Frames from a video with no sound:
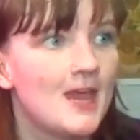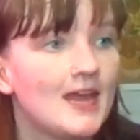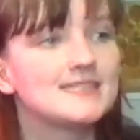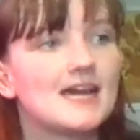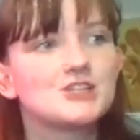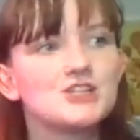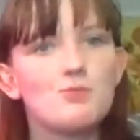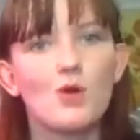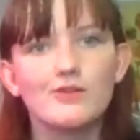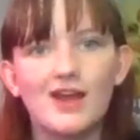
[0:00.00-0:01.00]
It's actually
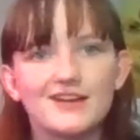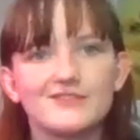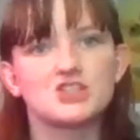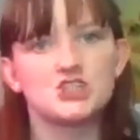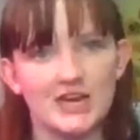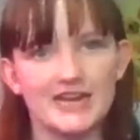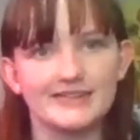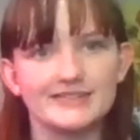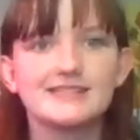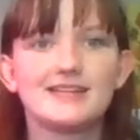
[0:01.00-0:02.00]
more of kind of a
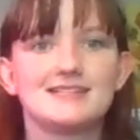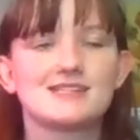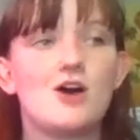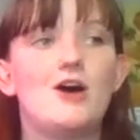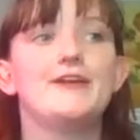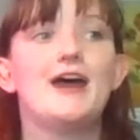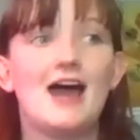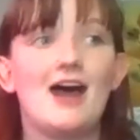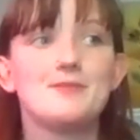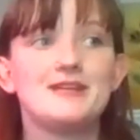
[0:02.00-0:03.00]
chant. It's called
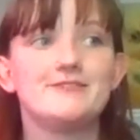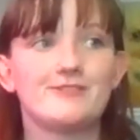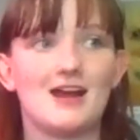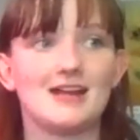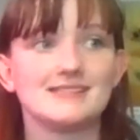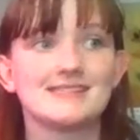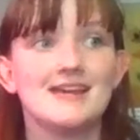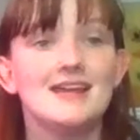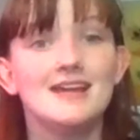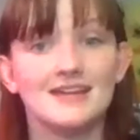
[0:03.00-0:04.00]
How Many Friends?
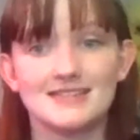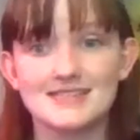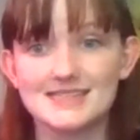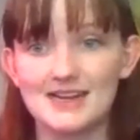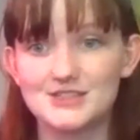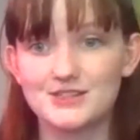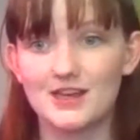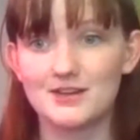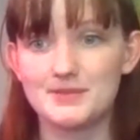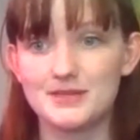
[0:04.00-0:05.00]
And this is actually
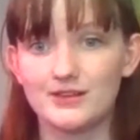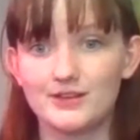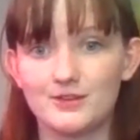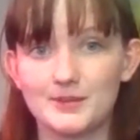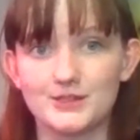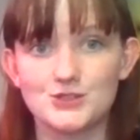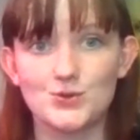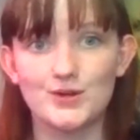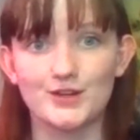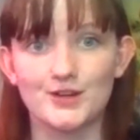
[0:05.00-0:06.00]
going to be a little bit
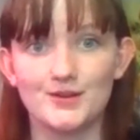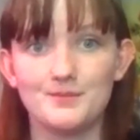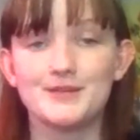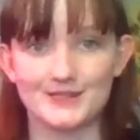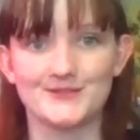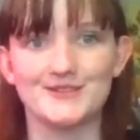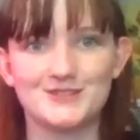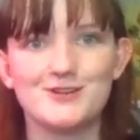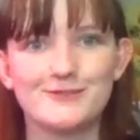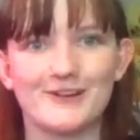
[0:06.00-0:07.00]
shorter because we have
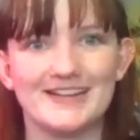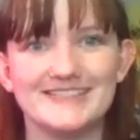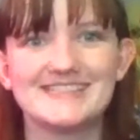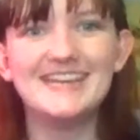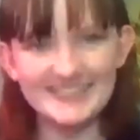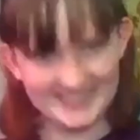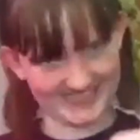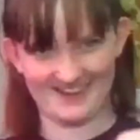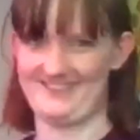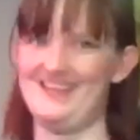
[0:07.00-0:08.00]
two friends.
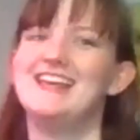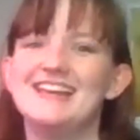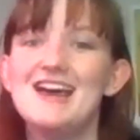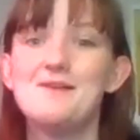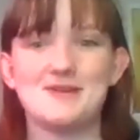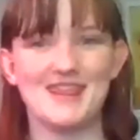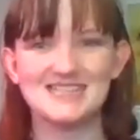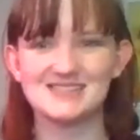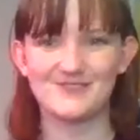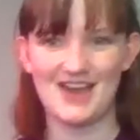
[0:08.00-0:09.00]
So, but
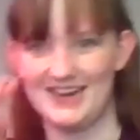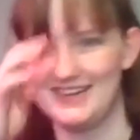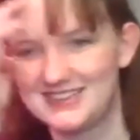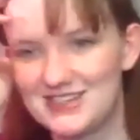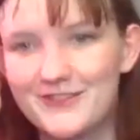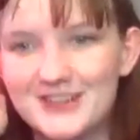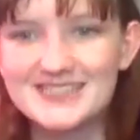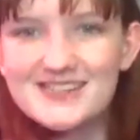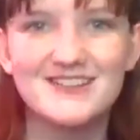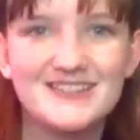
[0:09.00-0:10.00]
that's fine. Two
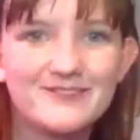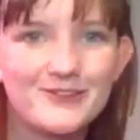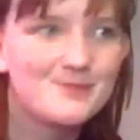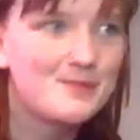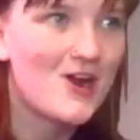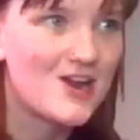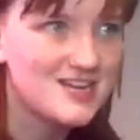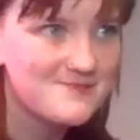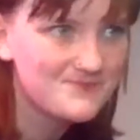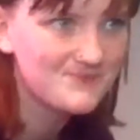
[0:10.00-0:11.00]
friends is all you need for a party.